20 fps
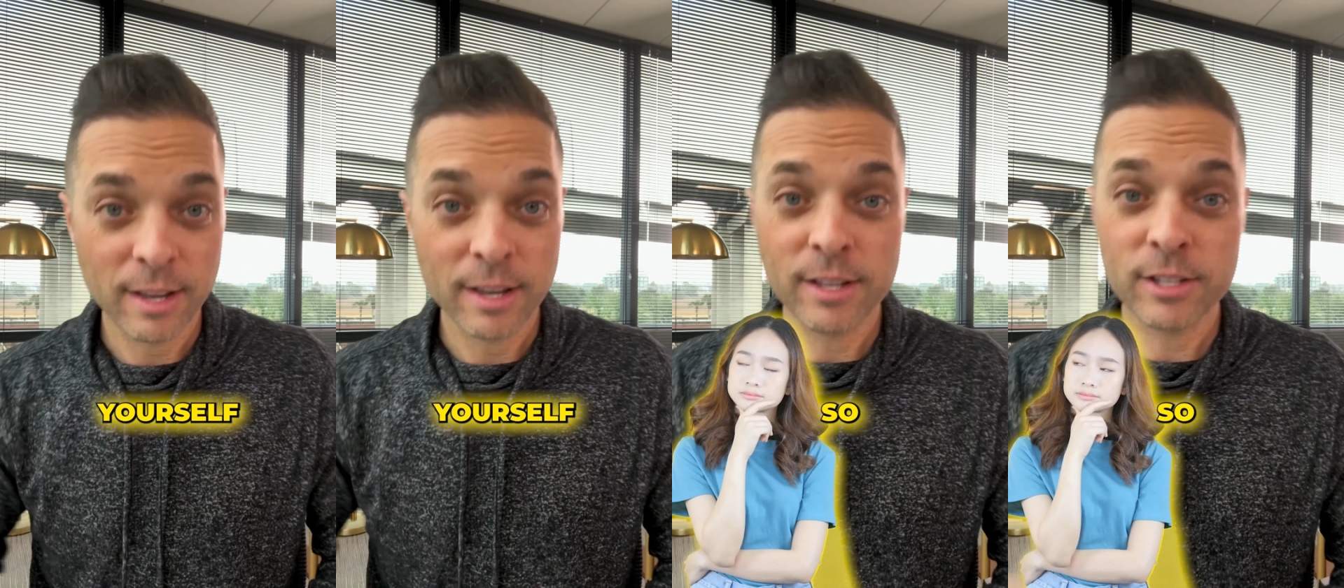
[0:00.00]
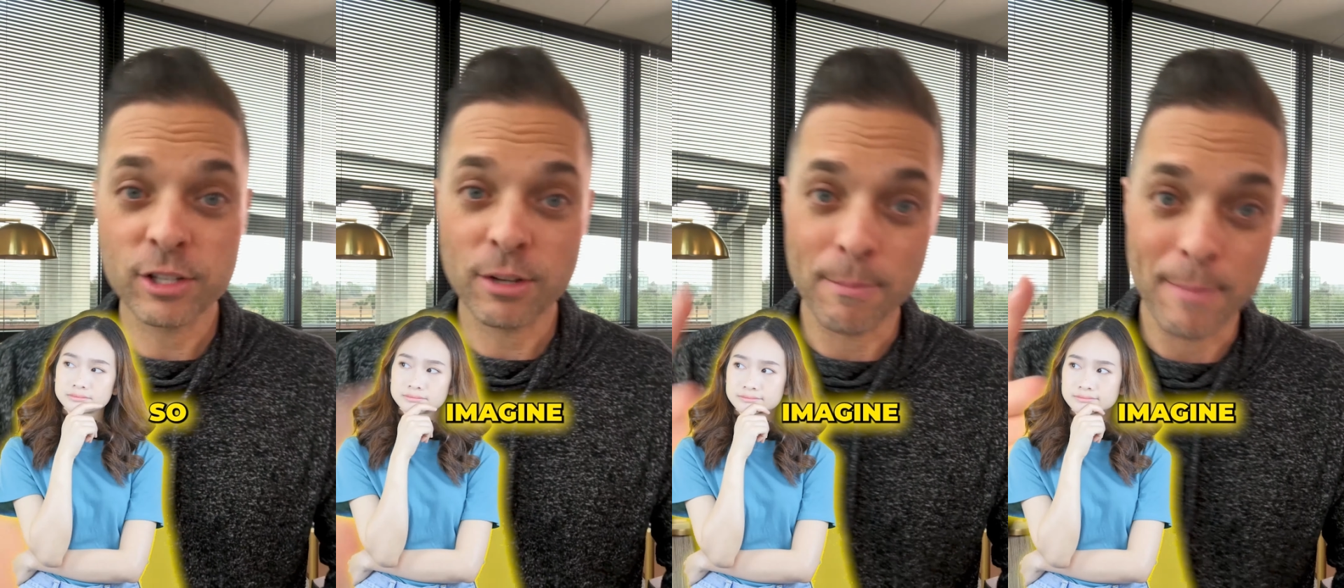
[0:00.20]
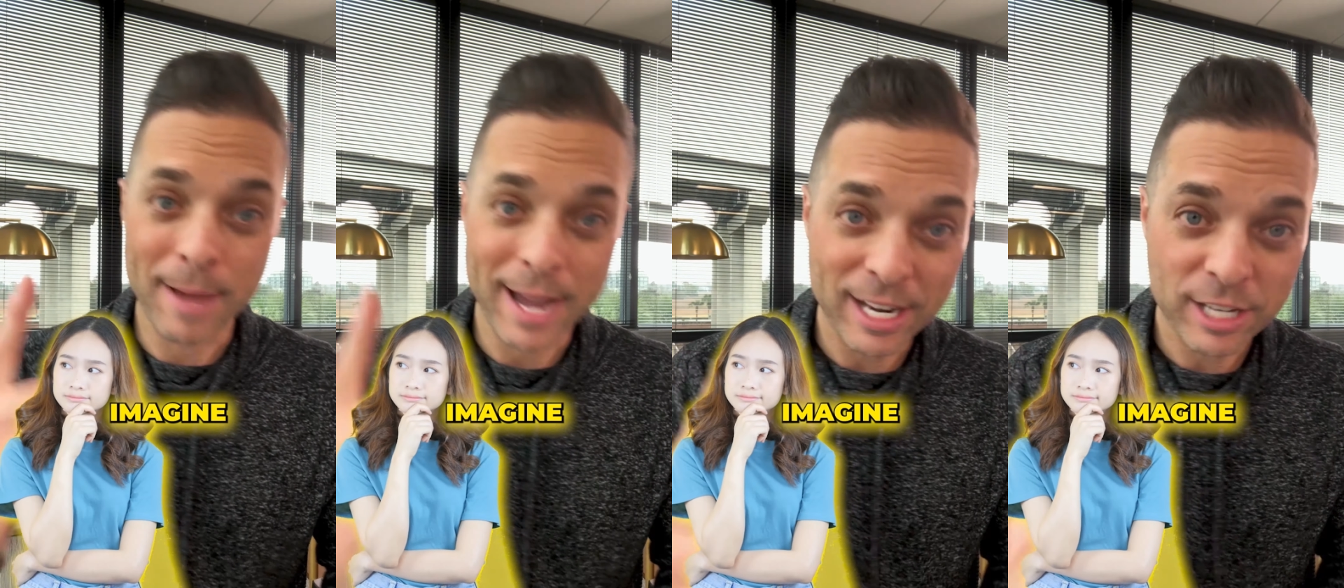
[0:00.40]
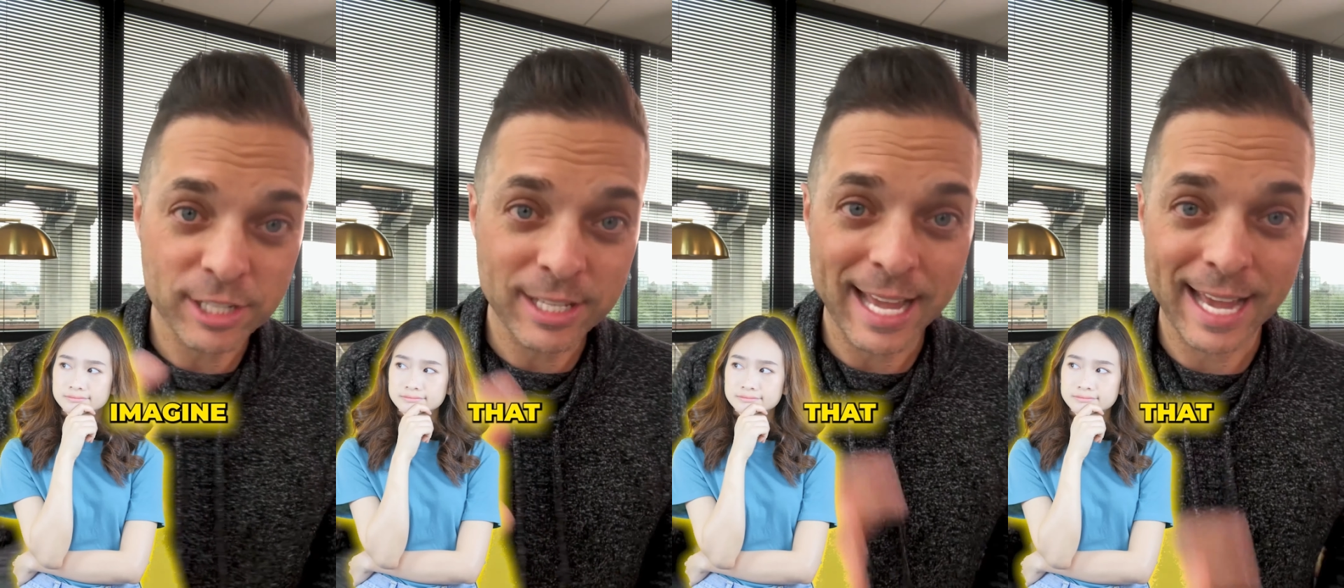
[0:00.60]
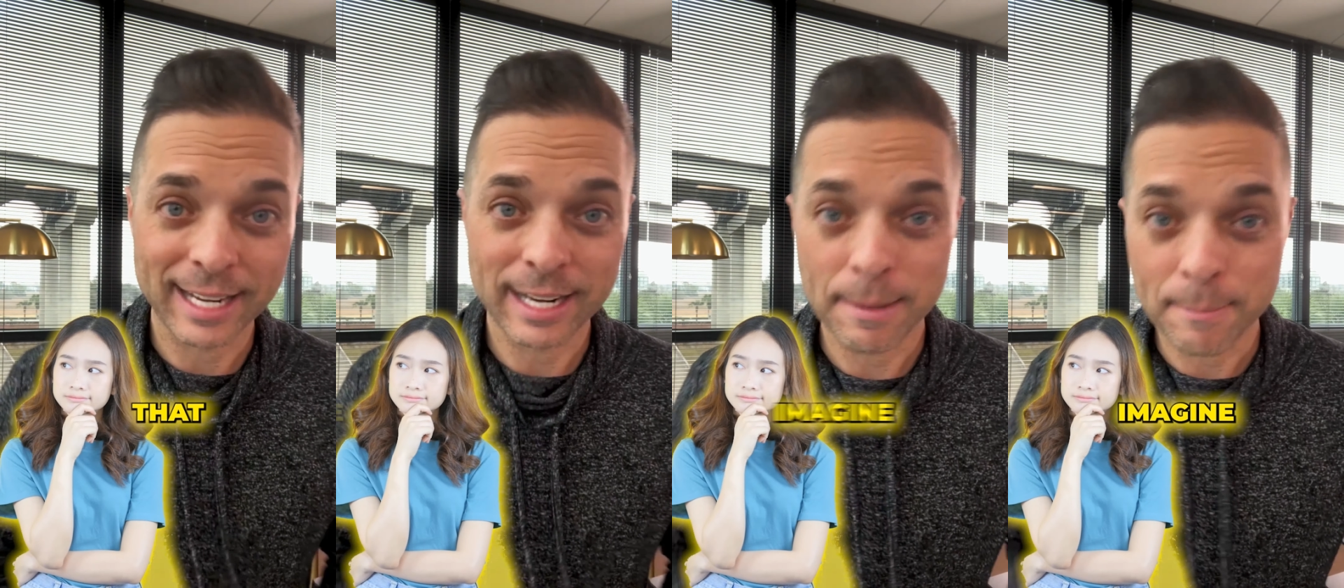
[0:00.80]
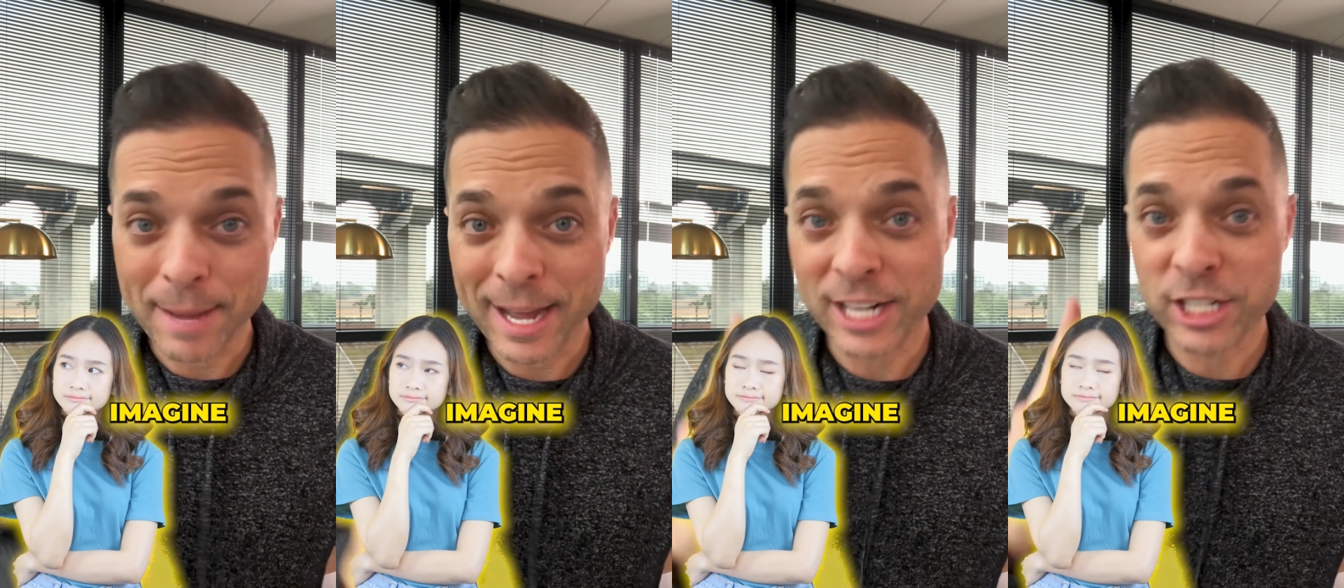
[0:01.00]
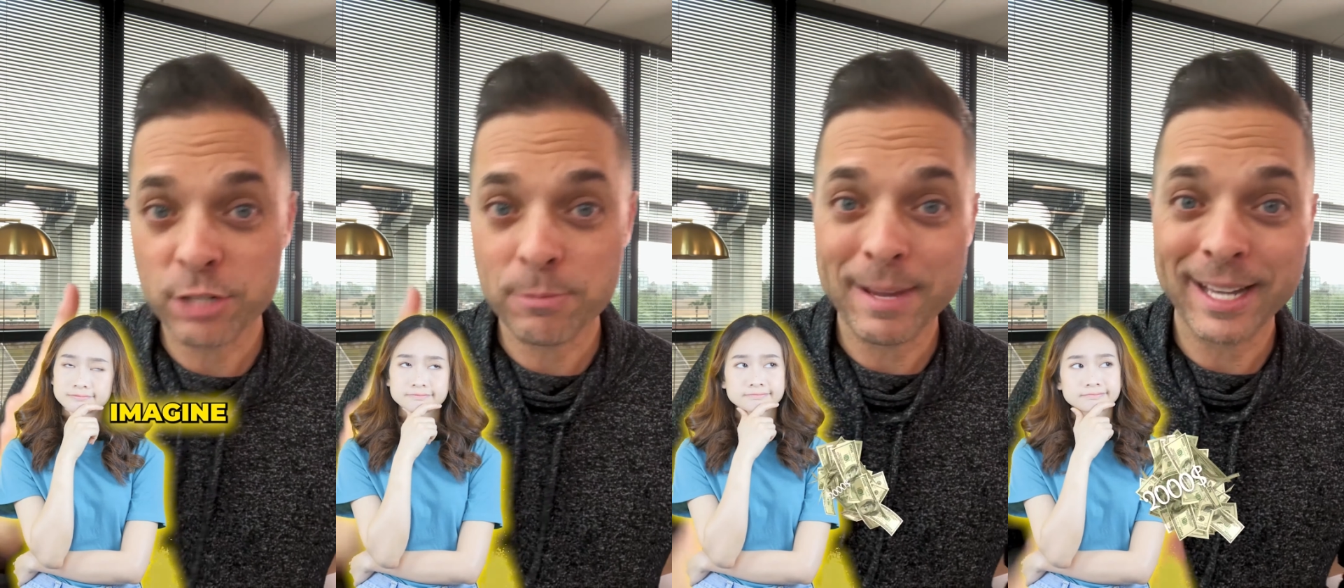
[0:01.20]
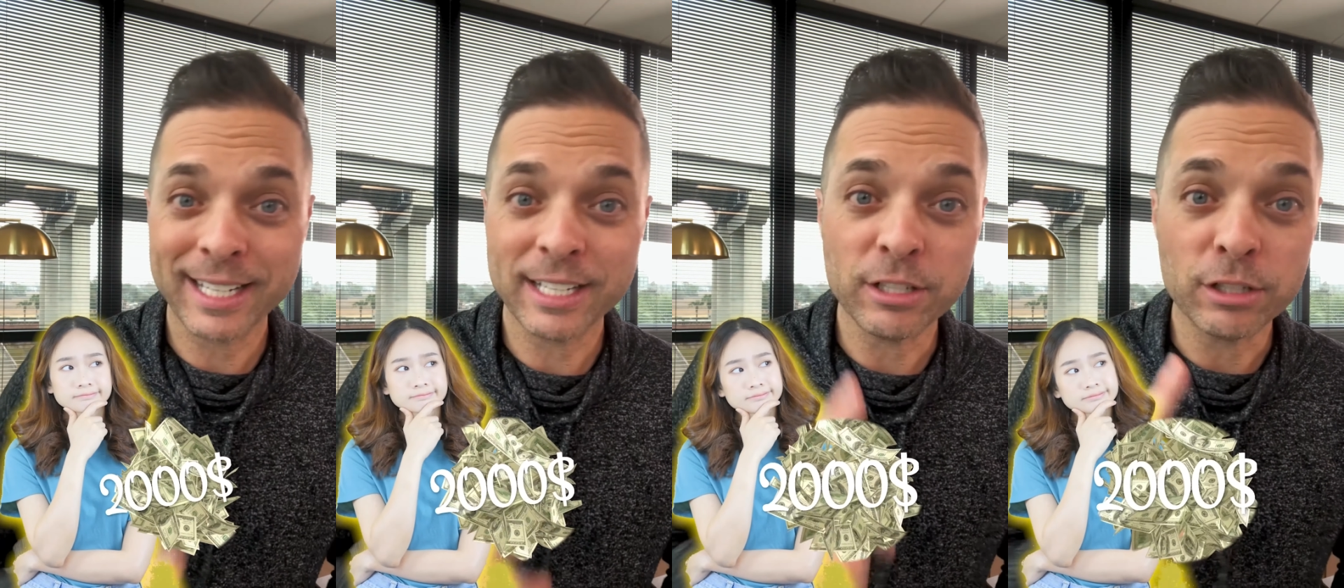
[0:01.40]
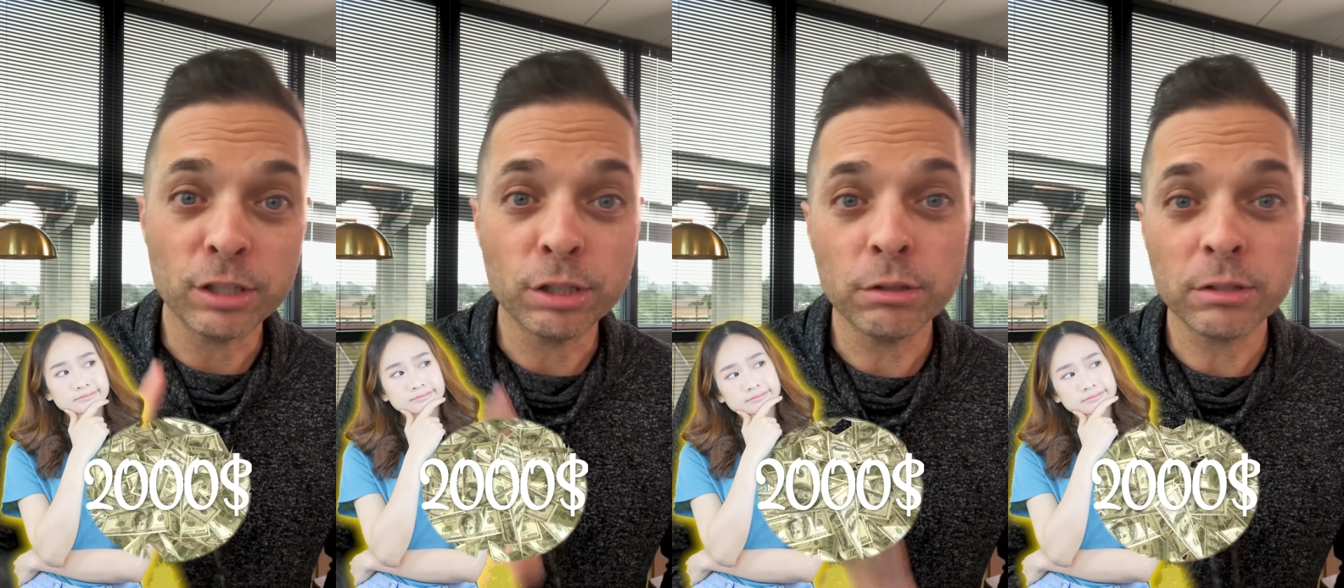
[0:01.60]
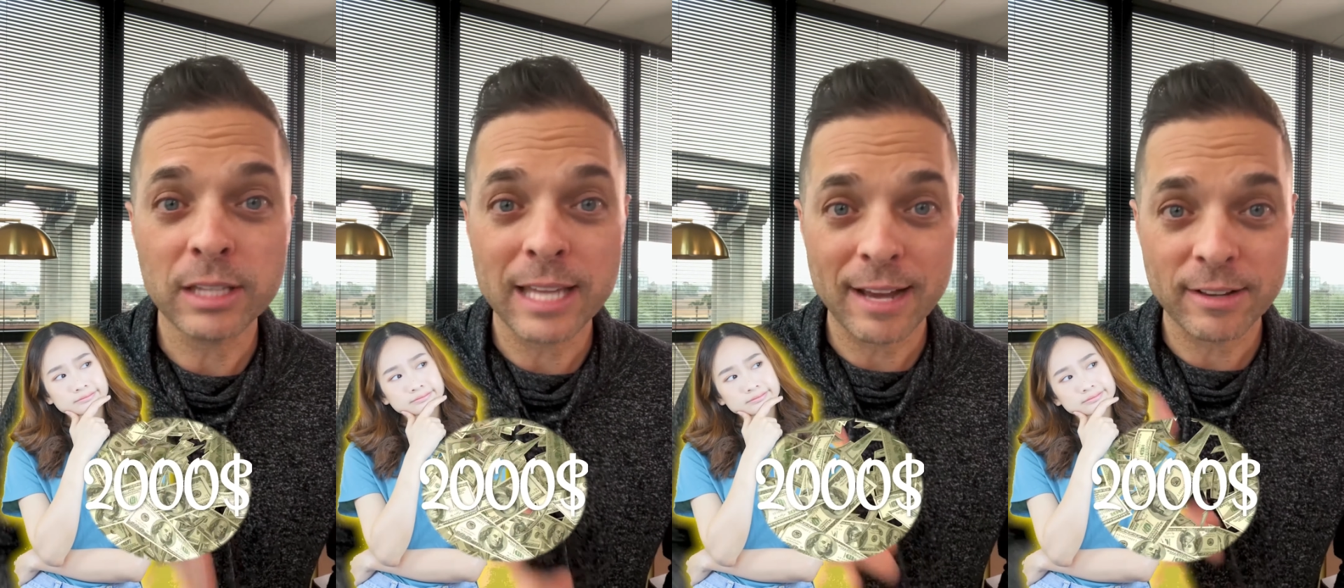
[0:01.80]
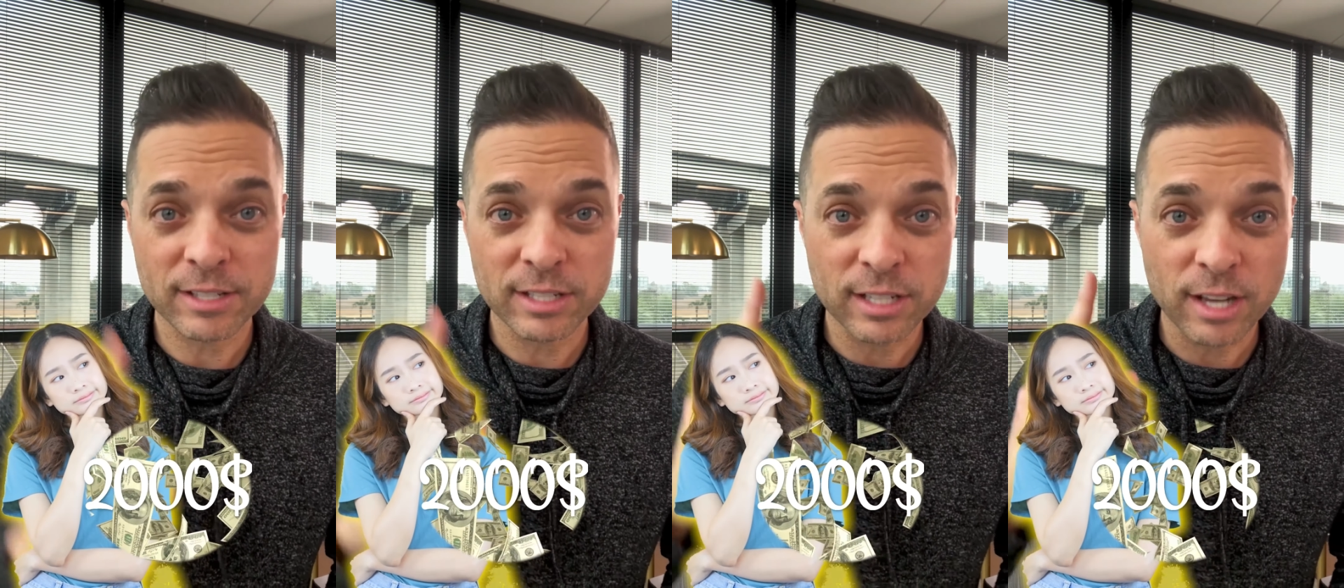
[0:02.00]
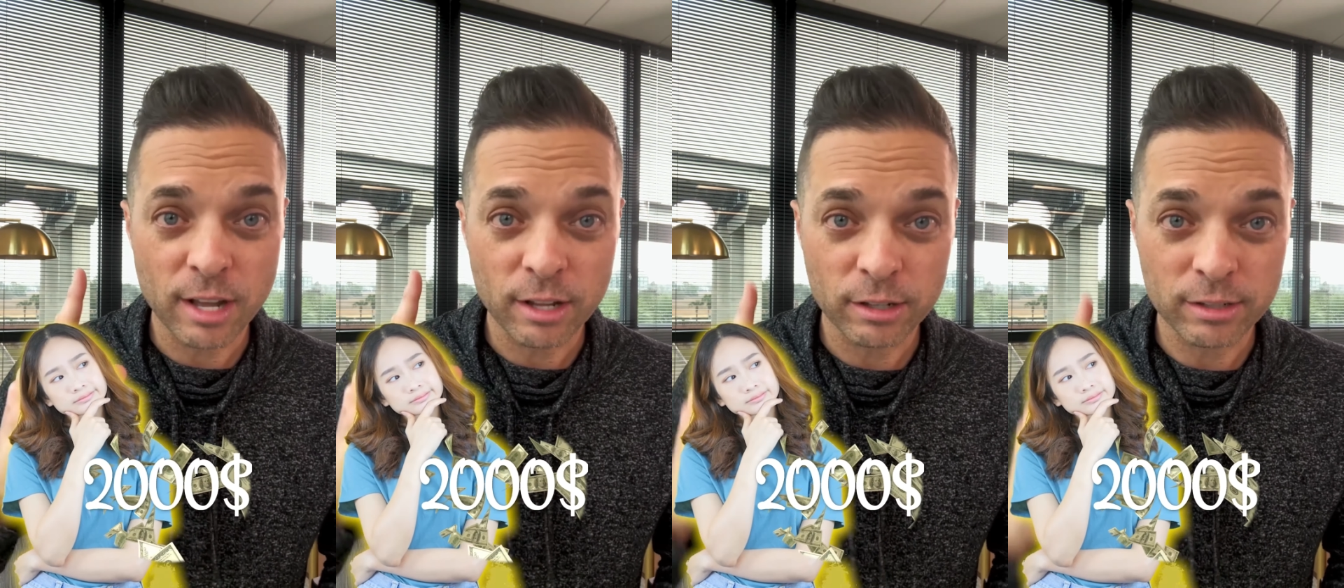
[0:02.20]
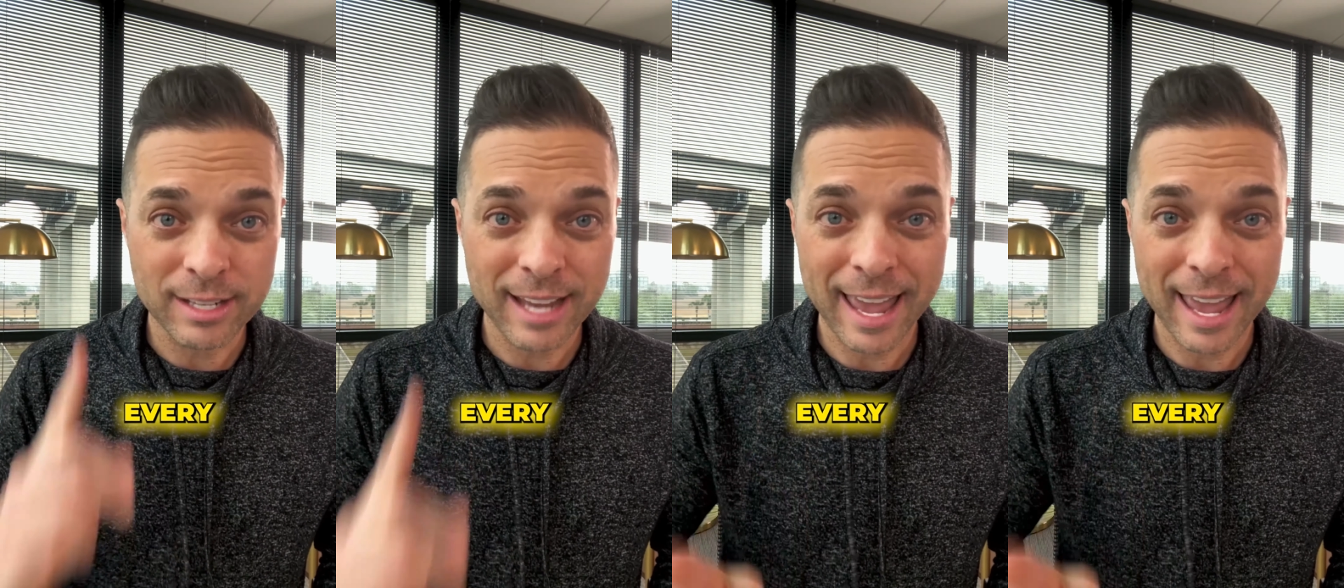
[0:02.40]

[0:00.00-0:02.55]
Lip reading: So imagine that. Imagine making $2,000